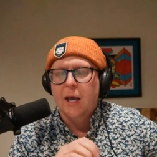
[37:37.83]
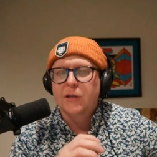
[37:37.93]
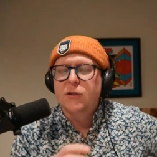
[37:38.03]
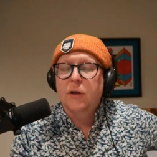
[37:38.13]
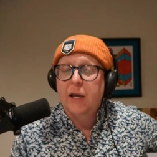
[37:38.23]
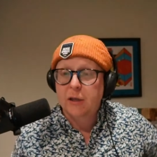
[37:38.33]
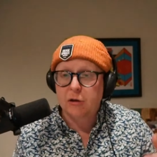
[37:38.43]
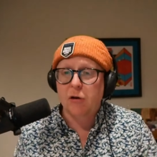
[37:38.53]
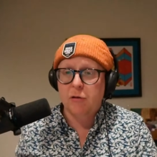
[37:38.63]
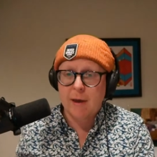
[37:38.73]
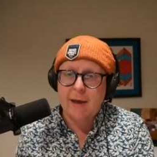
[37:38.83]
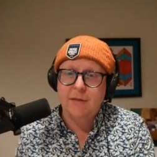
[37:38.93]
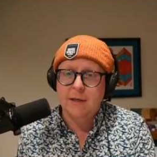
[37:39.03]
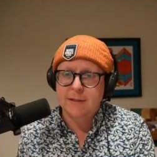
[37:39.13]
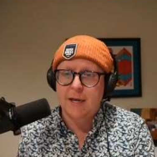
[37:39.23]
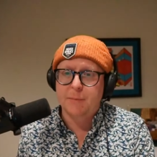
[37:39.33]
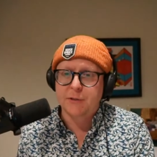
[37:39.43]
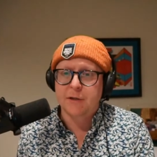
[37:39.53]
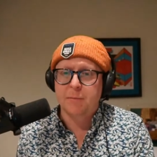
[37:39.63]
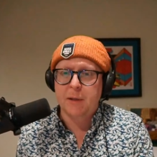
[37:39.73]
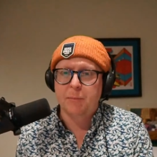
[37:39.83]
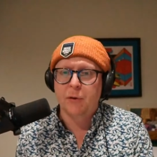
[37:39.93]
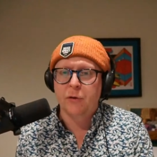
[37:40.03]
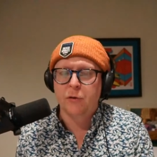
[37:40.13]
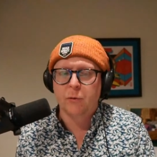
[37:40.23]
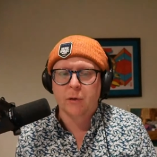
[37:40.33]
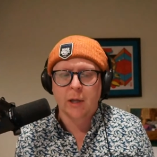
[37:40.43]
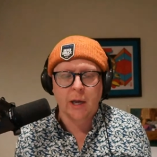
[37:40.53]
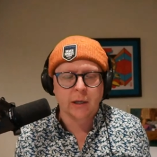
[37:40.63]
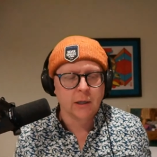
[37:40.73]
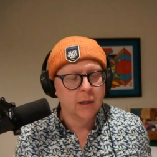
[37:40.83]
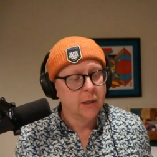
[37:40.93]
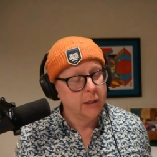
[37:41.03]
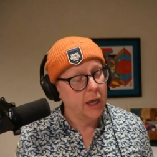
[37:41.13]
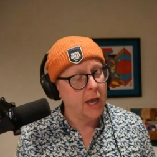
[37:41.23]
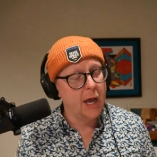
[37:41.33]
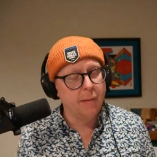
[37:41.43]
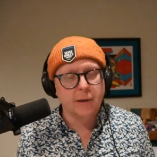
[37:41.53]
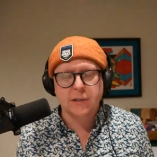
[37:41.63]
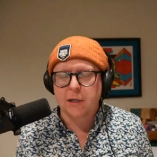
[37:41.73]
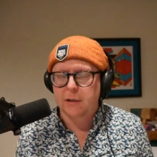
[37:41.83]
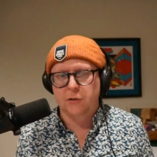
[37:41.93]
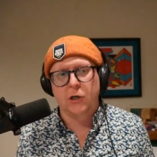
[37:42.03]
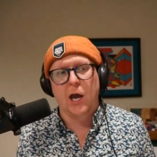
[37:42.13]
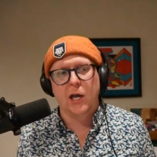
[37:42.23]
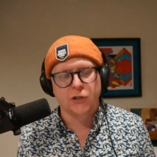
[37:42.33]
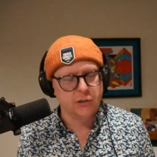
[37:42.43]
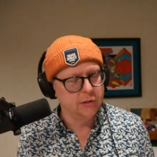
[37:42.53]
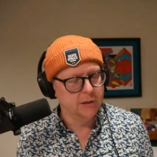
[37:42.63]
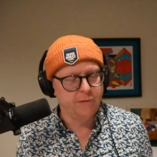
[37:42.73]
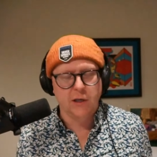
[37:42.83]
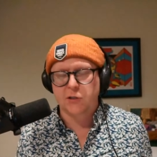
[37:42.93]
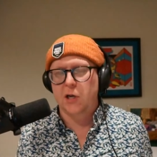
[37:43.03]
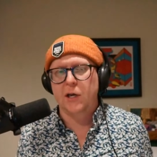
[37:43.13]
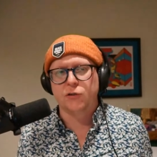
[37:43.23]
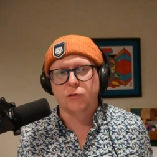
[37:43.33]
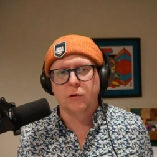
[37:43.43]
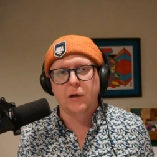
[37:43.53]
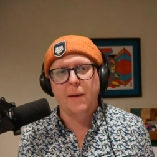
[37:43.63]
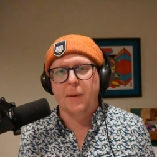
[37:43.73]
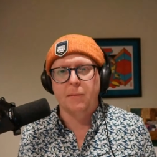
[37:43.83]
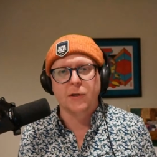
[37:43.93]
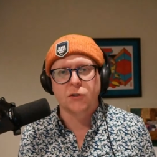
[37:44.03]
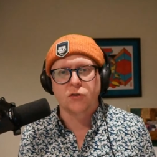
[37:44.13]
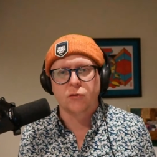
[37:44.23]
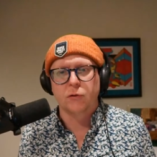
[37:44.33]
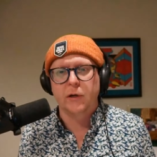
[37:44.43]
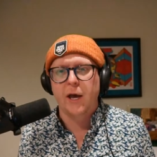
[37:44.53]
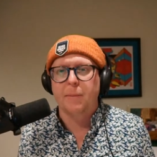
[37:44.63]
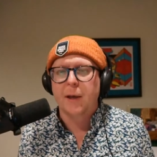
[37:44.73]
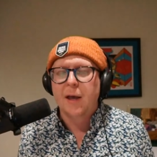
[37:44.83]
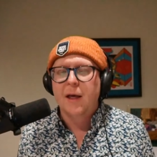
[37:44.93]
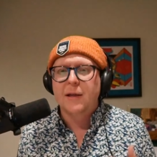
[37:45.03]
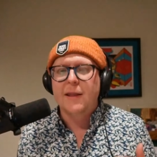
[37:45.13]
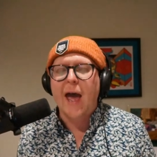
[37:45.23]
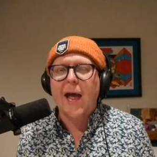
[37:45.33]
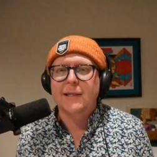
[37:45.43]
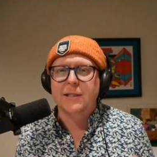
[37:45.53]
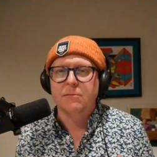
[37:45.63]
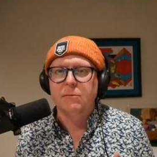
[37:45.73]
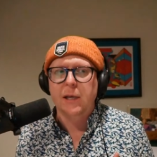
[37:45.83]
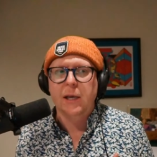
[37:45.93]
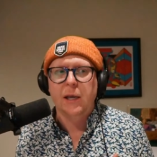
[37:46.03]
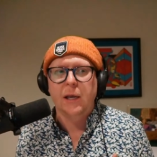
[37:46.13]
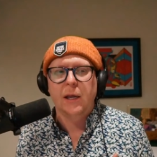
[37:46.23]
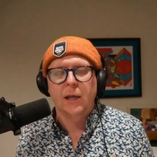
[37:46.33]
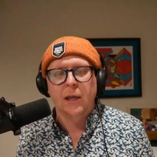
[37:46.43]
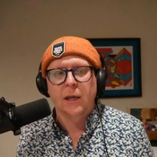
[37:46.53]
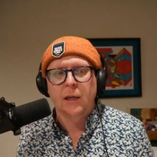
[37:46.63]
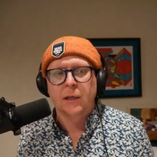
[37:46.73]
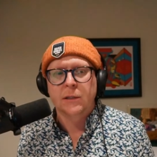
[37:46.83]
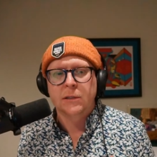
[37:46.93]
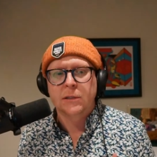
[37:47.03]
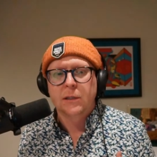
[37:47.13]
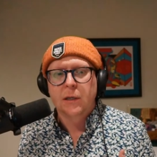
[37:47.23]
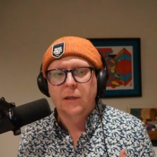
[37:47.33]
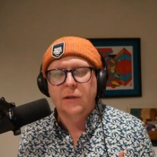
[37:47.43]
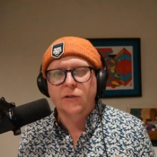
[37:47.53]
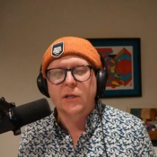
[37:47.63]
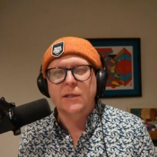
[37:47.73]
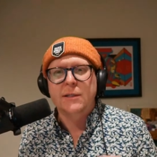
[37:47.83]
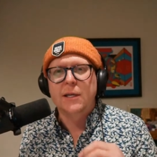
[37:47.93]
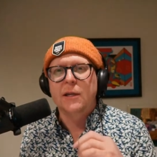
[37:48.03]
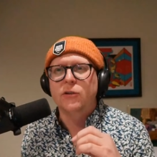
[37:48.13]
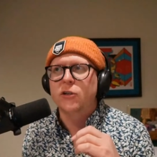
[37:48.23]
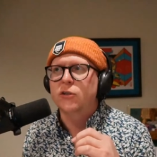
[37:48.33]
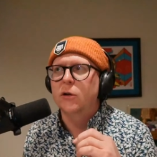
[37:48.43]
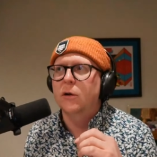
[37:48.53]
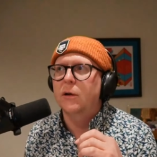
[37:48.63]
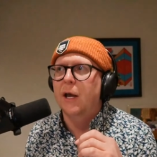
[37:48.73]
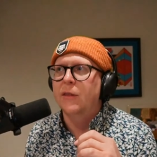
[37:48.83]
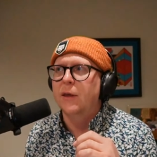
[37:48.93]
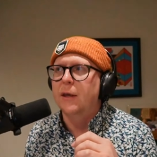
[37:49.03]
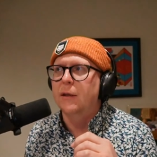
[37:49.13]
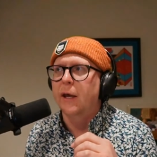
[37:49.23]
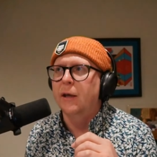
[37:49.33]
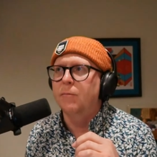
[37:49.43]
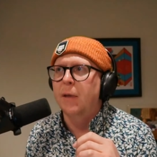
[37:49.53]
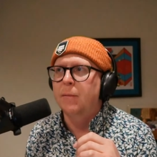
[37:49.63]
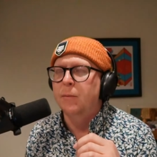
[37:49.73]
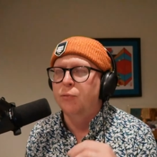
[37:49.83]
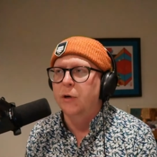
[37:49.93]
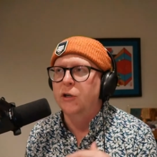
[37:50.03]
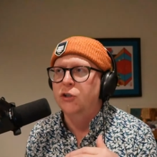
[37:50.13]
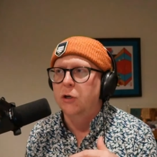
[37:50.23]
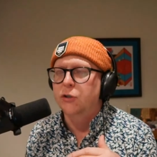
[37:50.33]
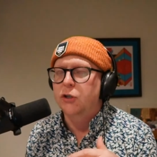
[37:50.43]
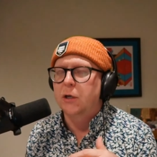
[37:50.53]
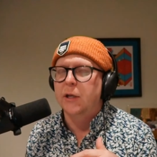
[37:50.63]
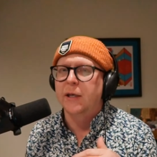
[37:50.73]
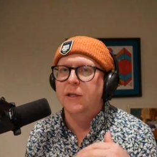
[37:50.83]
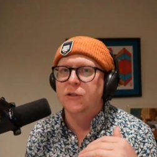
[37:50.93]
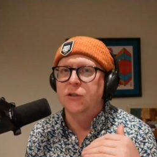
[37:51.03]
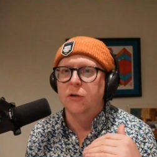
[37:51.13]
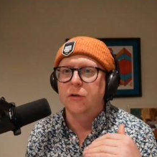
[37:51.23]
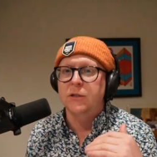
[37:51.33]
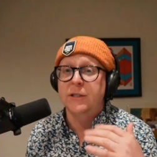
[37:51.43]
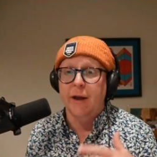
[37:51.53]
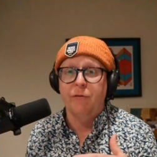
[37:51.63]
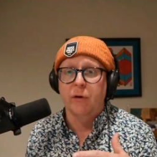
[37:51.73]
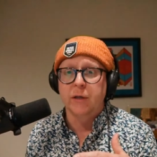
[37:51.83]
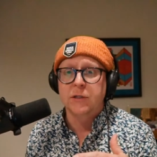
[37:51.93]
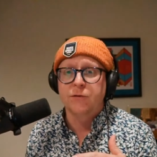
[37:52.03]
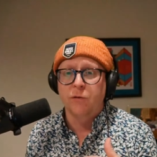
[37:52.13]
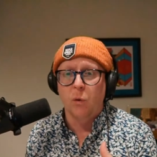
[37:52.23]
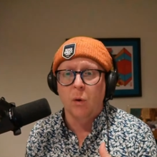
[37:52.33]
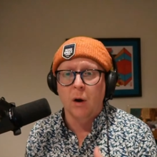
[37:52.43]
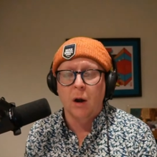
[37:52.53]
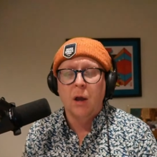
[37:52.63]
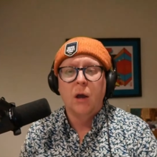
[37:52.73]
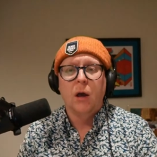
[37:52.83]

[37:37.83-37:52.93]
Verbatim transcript: And so, like, you know, you had the examples of the people who were like, "Yeah, I must have. Gosh, if they say I screwed it up, I must have screwed it up." That to me is there's a there's a certain I think in like maybe British culture, like there's certain deference for